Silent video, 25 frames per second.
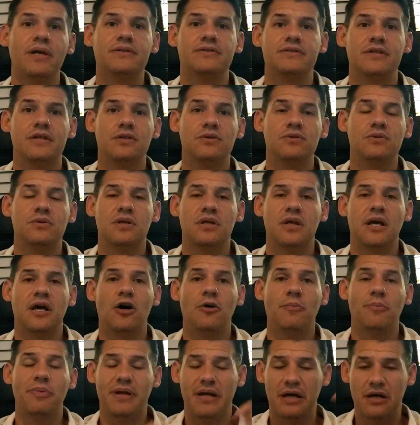that you can
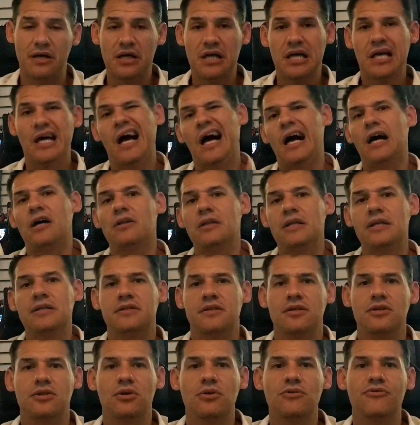help, and I'll link the
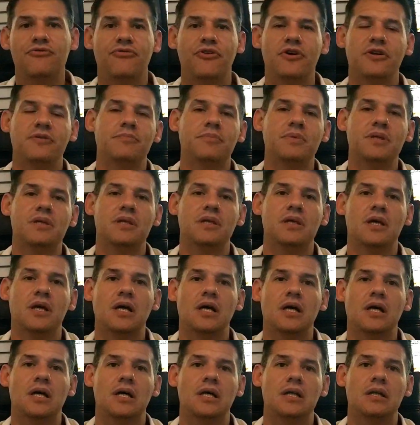
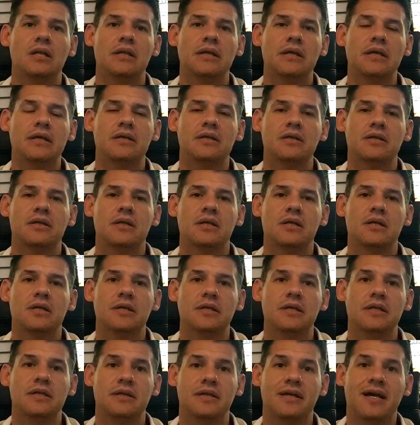GoFundMe link
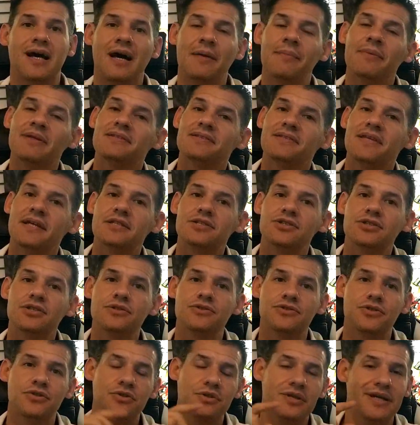in the comment section,
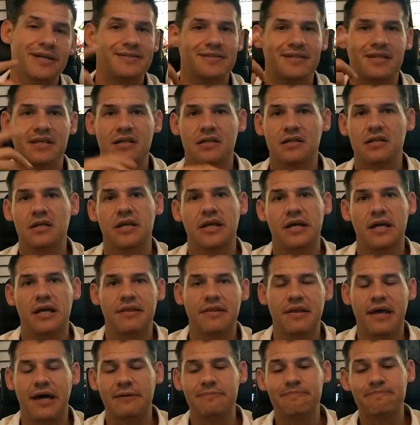so you guys can click on
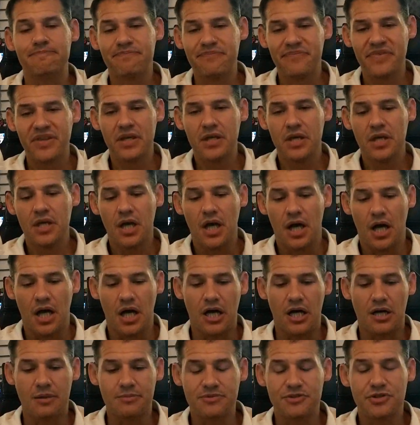
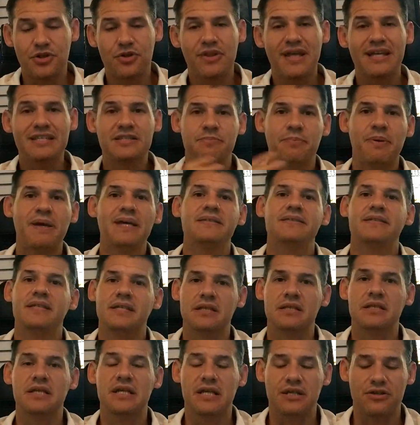that. So that's
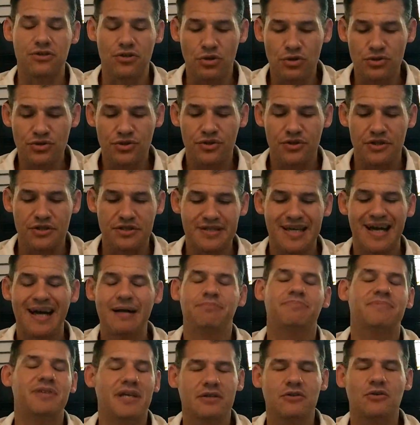basically it. Those are the top
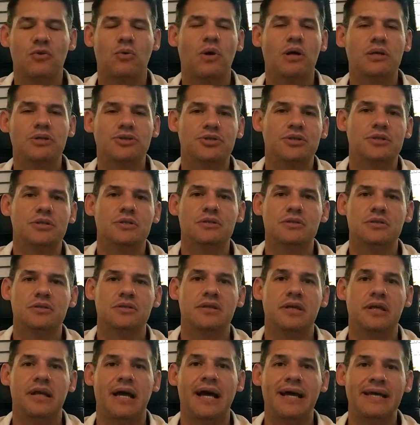10 questions
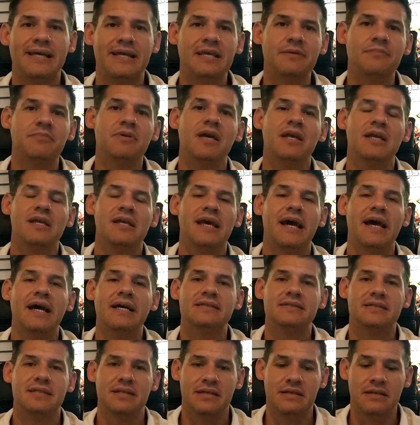that I keep getting asked,
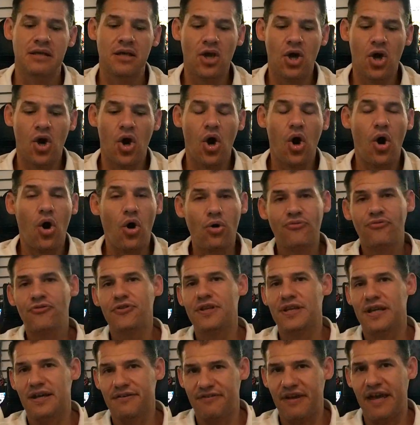and
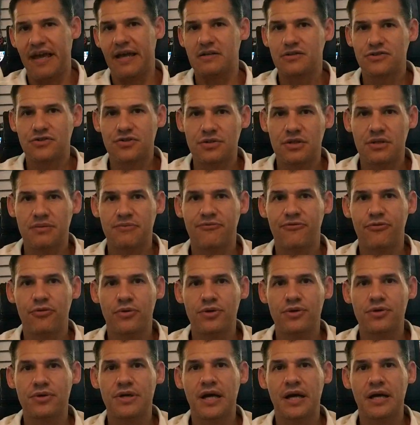hopefully I've answered them for
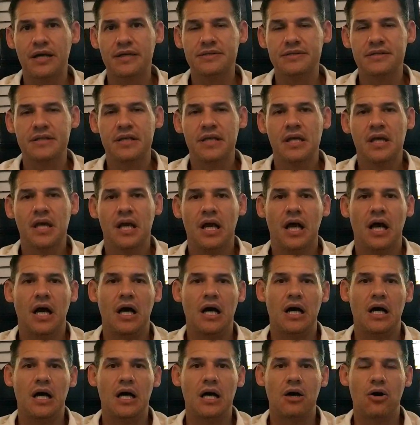you guys.
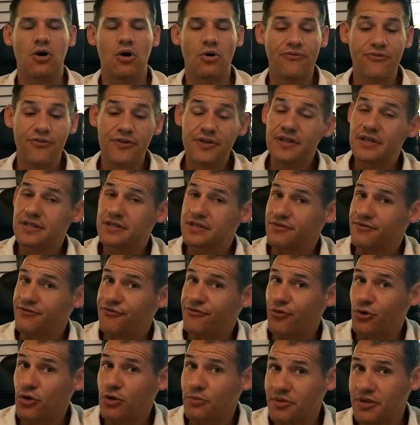Hopefully it's
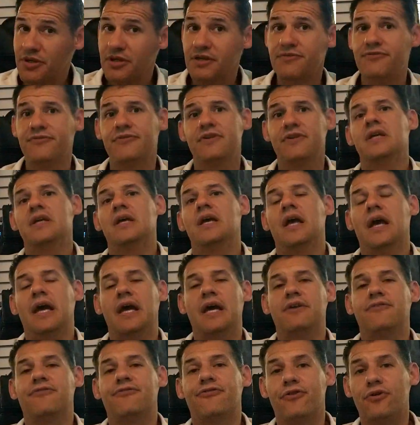informative.
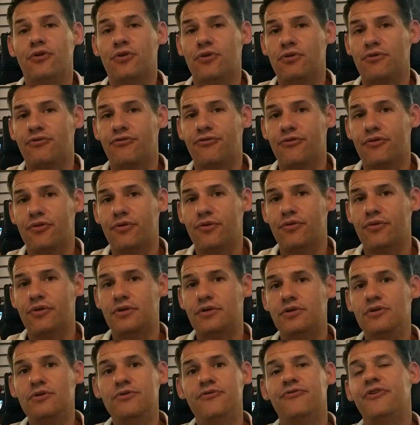And for the
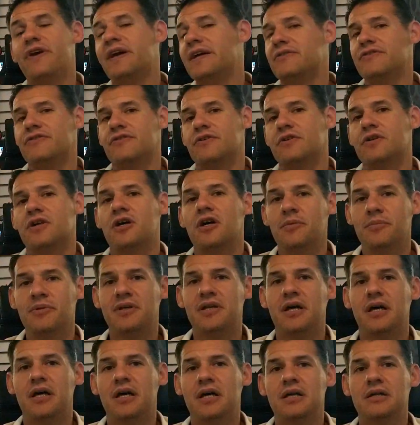new fans that are coming
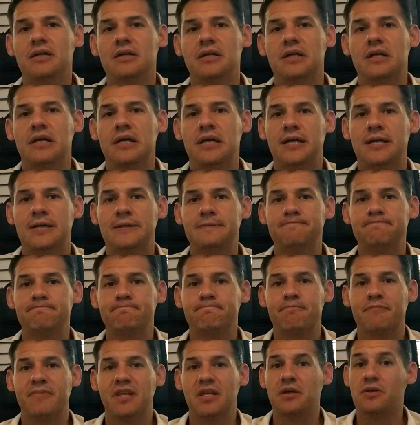on,
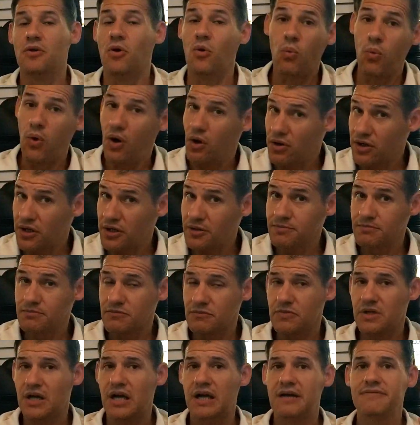welcome,
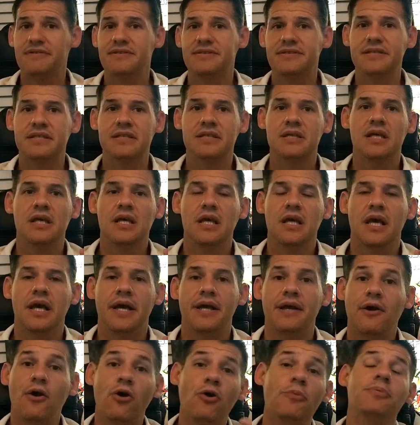obviously. And I
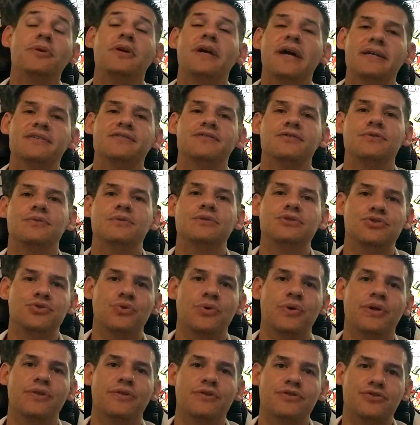hope you guys do
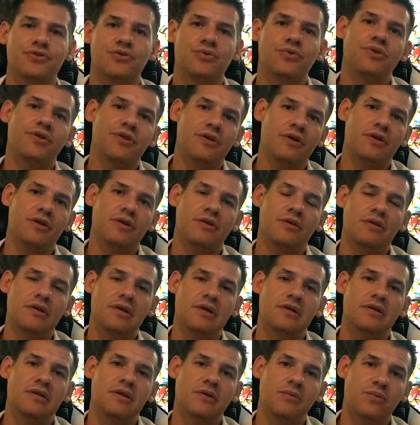enjoy the story
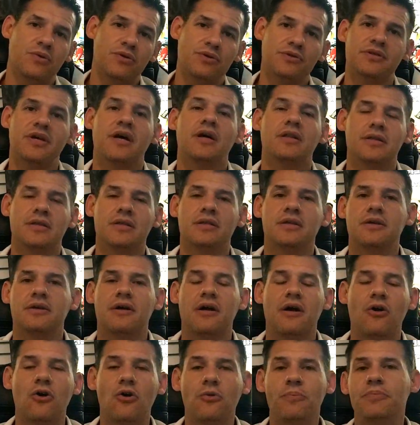that we're telling here. I
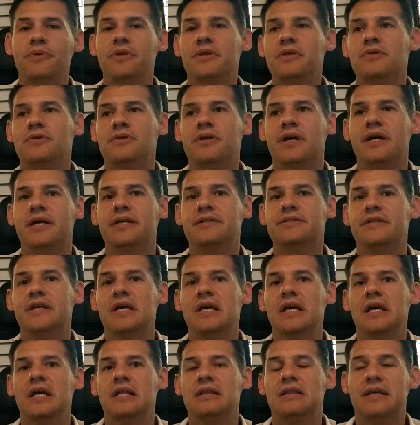hope you guys
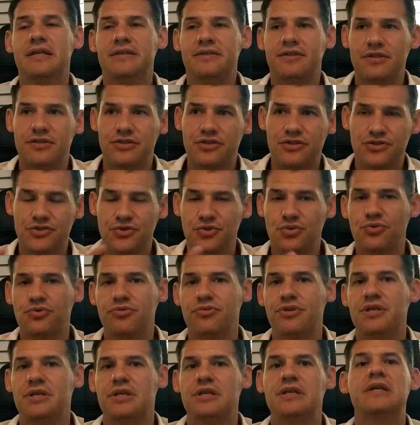let the
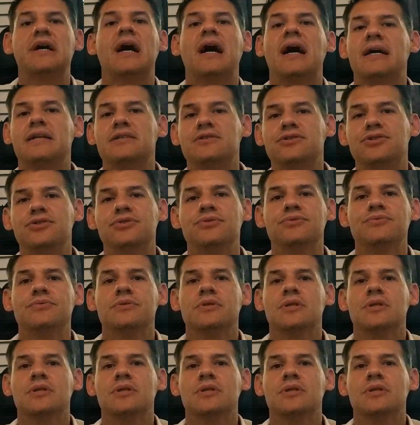story guide you